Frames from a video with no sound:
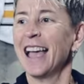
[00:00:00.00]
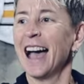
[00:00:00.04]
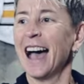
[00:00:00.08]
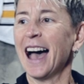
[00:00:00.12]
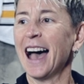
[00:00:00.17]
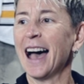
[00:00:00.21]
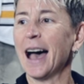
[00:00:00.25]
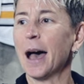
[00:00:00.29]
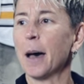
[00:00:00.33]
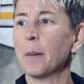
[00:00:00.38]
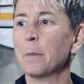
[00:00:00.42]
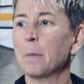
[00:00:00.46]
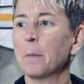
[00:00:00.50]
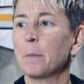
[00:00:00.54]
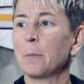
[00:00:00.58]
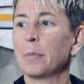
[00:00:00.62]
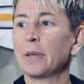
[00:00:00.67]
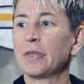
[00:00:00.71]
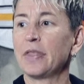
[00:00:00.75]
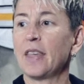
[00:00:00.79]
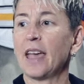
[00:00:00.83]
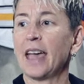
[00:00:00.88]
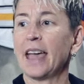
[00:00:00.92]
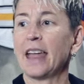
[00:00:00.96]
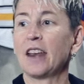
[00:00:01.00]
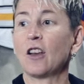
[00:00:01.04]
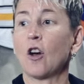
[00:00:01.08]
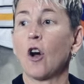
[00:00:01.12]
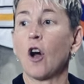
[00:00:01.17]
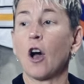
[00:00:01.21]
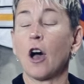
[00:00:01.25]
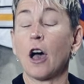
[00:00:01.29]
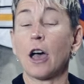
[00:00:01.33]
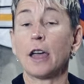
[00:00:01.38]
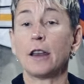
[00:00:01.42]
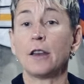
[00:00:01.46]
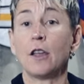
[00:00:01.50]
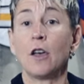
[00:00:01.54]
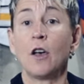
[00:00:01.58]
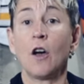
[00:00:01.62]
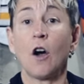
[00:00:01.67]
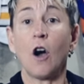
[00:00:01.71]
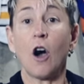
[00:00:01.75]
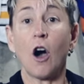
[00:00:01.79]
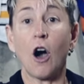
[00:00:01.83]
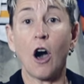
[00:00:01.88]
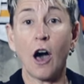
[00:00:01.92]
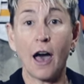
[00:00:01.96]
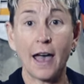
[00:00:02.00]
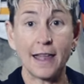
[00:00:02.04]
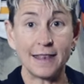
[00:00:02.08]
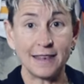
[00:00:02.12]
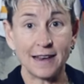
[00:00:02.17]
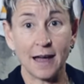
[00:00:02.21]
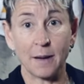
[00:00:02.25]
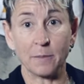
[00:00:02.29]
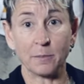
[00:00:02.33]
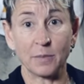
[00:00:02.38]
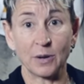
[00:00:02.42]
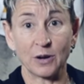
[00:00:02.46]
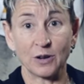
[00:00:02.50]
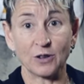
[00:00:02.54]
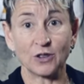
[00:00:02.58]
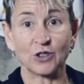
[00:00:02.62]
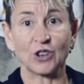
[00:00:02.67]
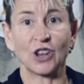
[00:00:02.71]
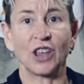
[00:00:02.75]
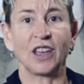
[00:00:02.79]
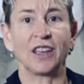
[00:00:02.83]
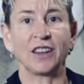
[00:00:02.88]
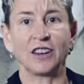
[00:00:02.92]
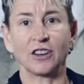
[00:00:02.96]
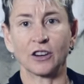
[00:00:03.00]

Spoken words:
But then on odd numbers,